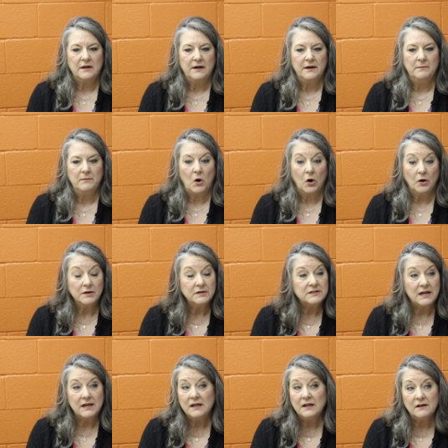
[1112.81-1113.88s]
aren't
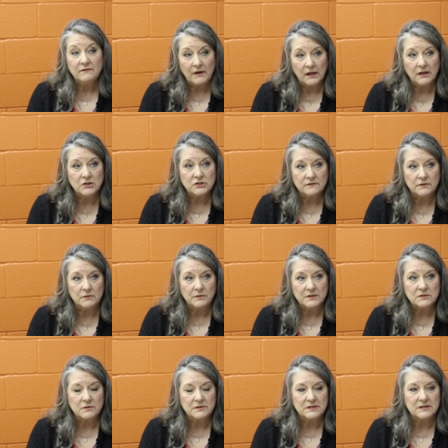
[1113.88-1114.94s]
taking advantage of the
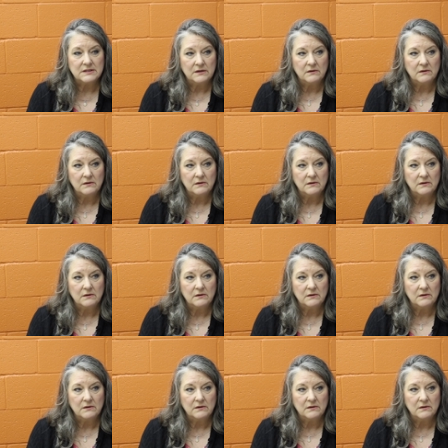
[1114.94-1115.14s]
resources